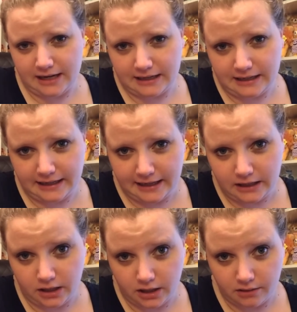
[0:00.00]
can
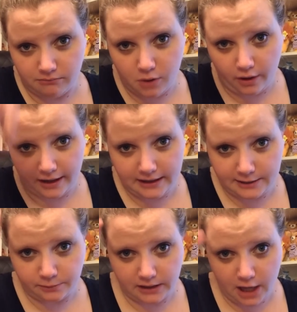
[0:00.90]
click on more and
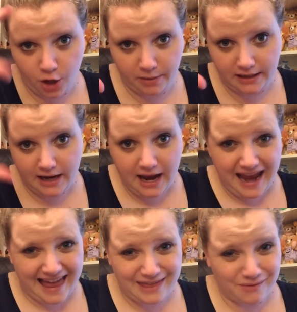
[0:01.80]
it will open,
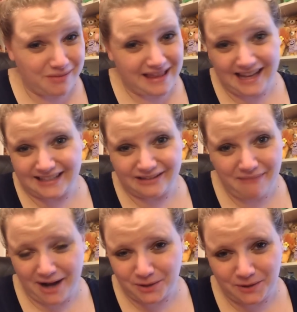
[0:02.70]
and there will be lots of
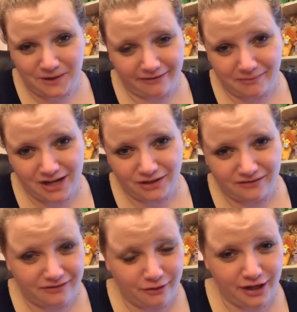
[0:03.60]
magical
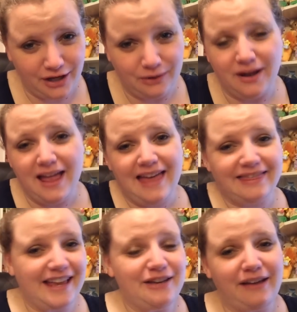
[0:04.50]
information for you.
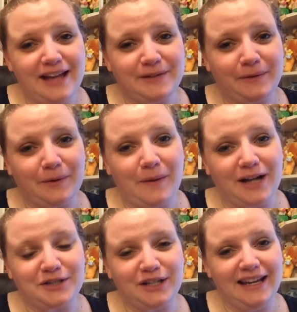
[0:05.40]
Thank you guys for
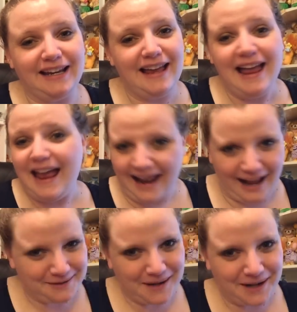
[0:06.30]
watching, and
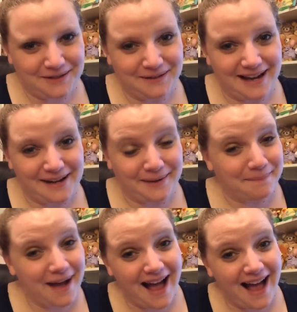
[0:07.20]
I will talk to you later.
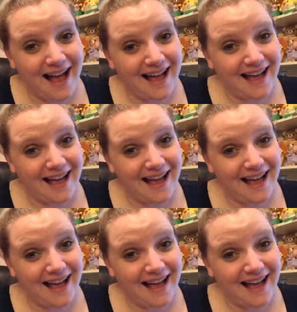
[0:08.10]
Bye!